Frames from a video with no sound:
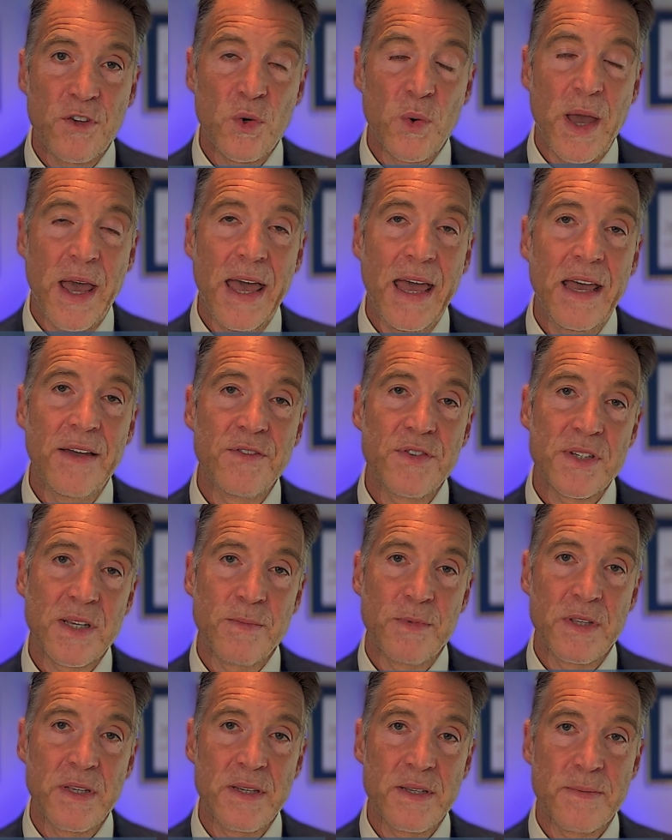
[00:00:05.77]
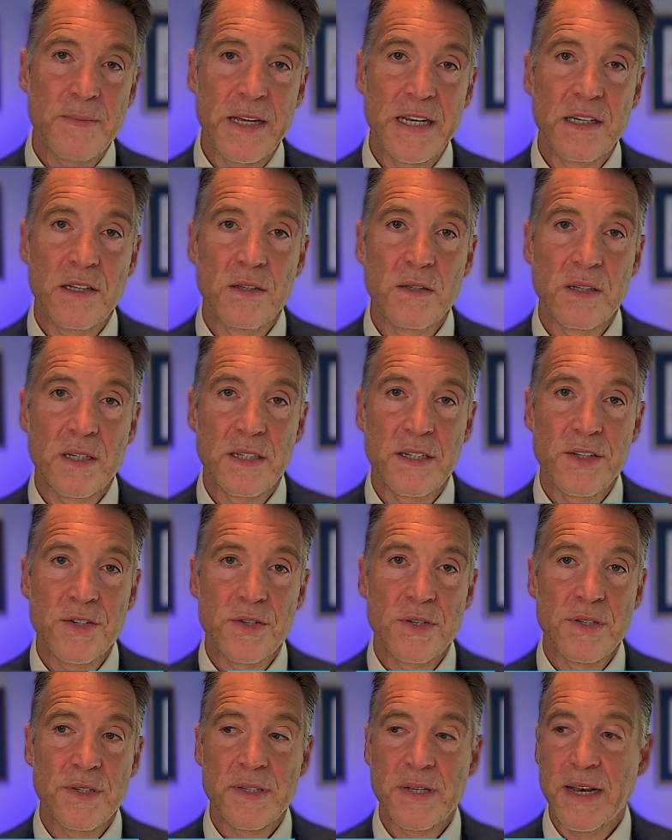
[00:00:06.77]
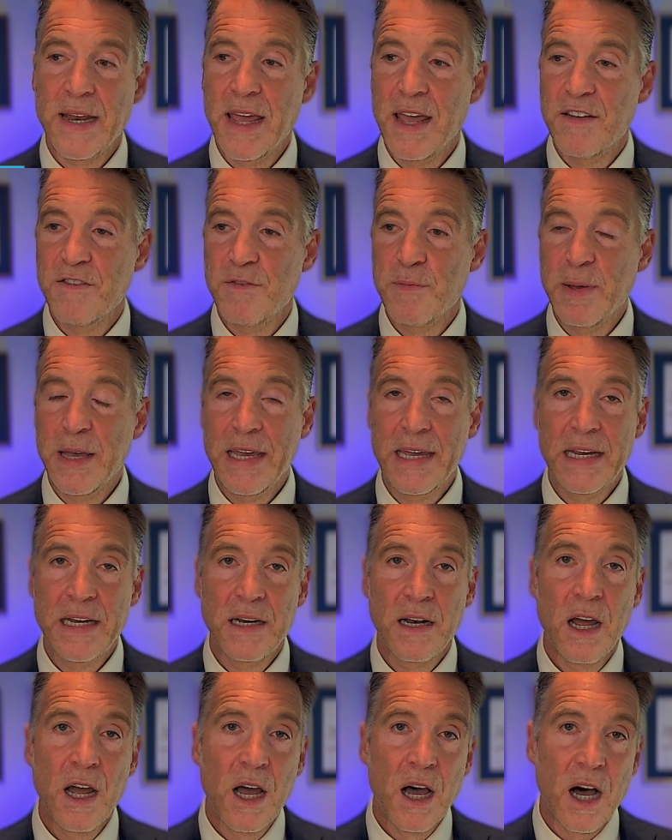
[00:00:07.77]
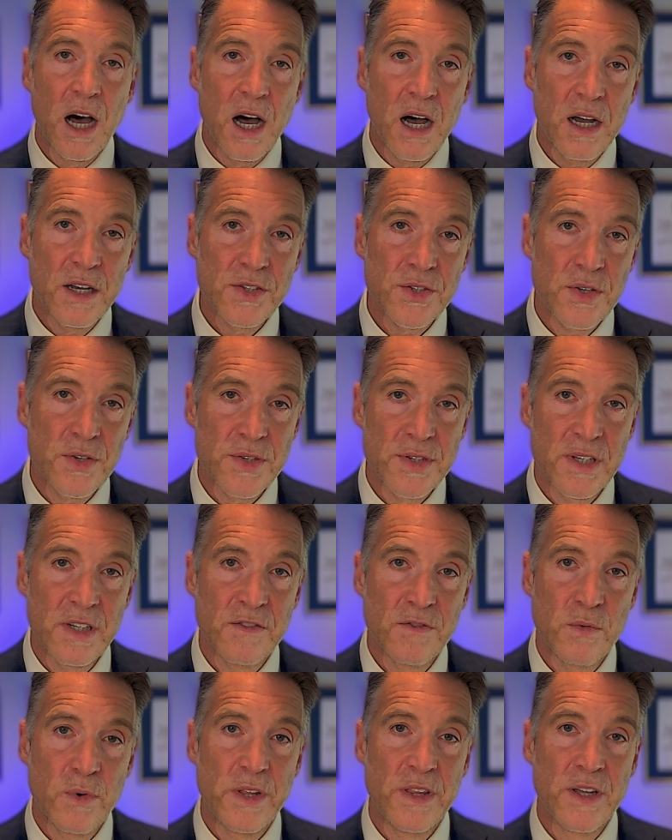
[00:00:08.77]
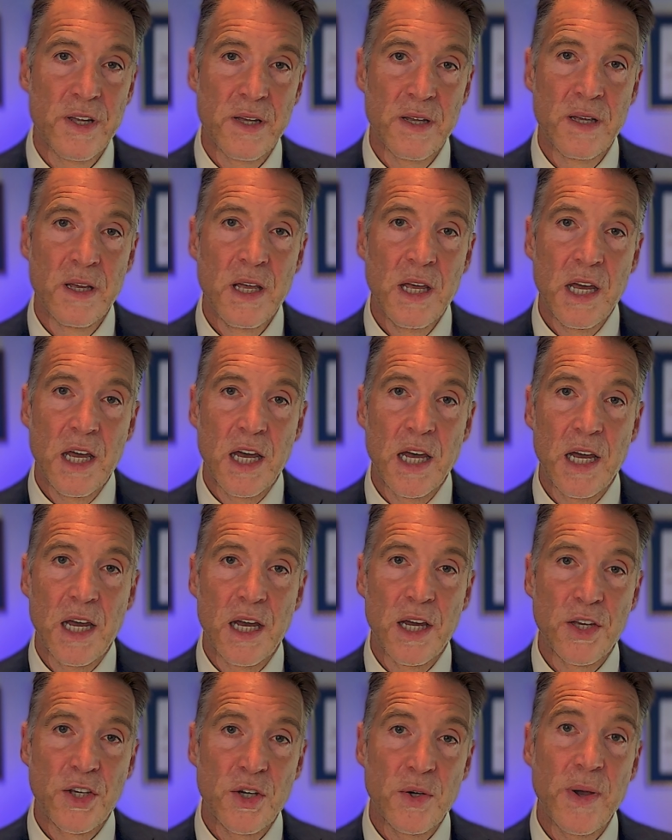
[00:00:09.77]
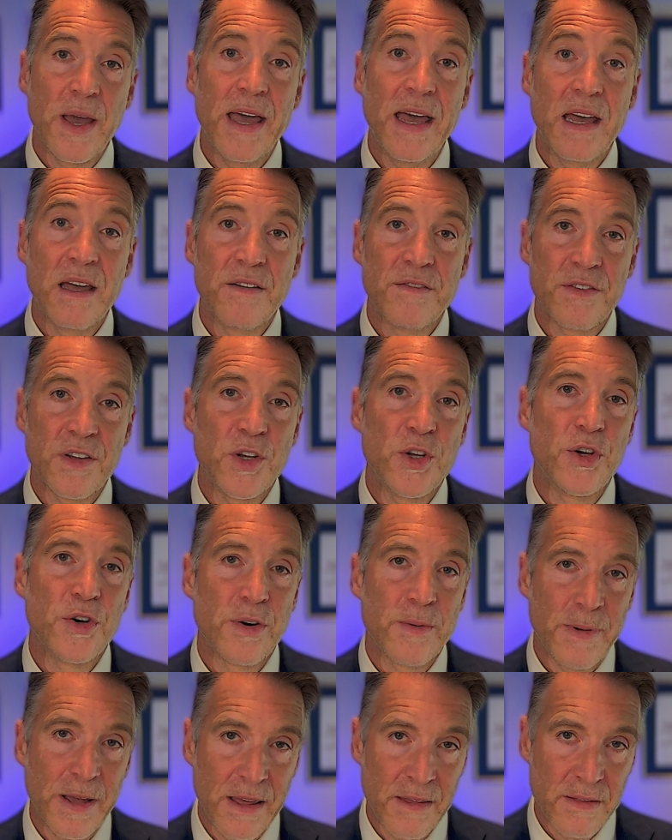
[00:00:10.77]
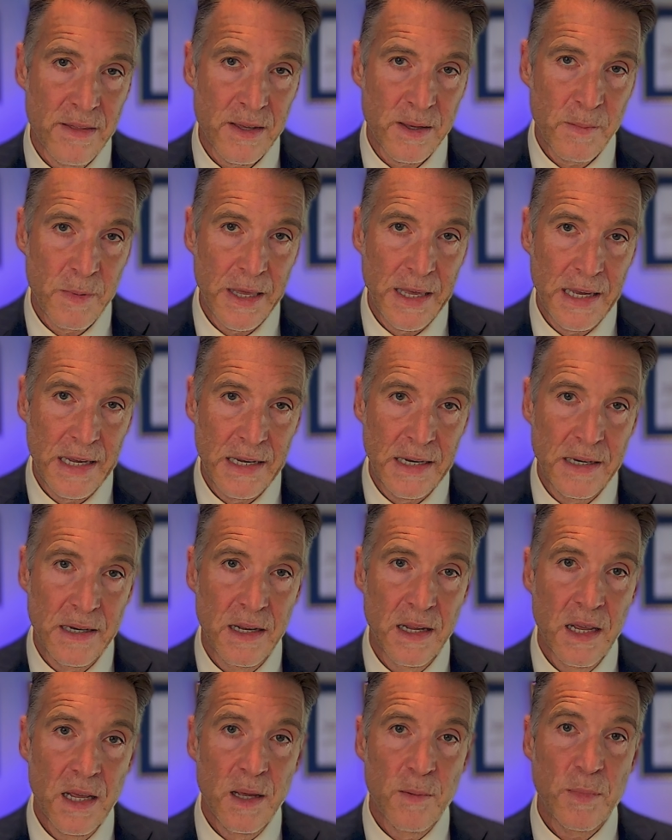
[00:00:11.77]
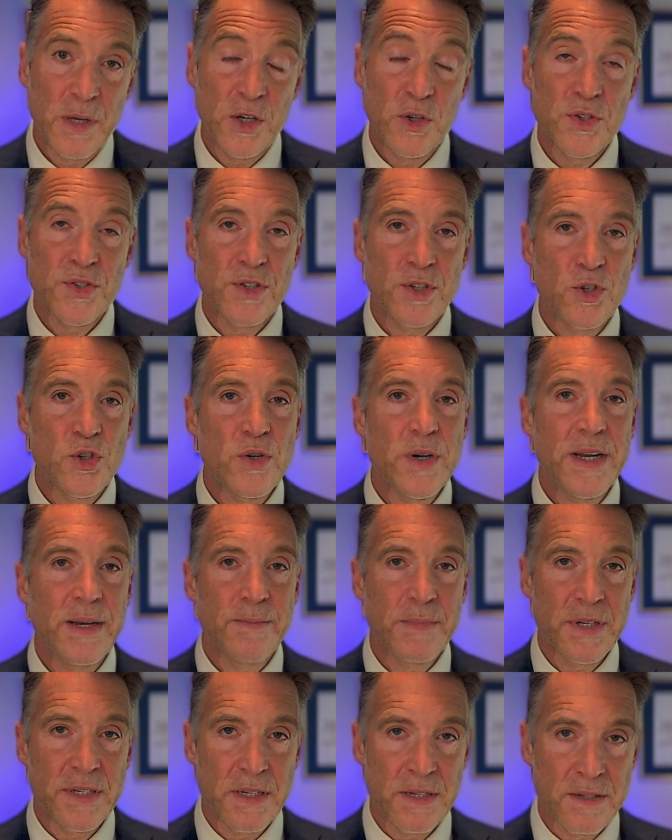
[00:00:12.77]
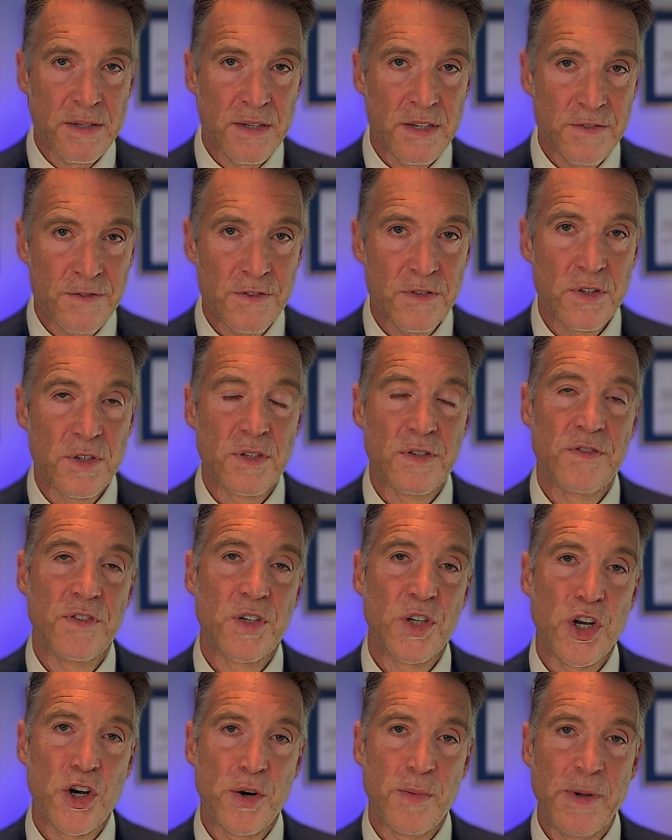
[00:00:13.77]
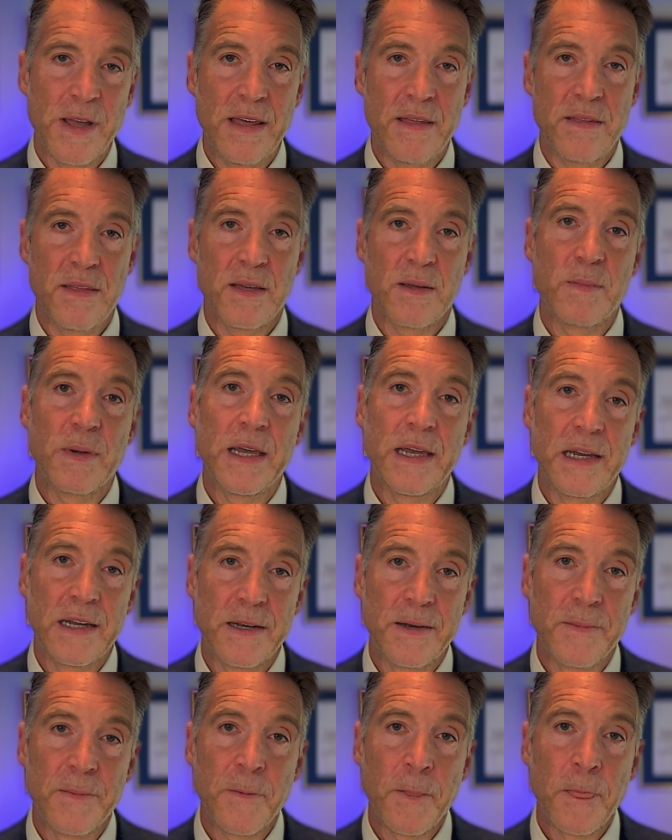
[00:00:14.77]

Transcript: you have some of these medical conditions and have pain, ask yourself whether you have neuropathic pain, because the treatment is different for neuropathic pain.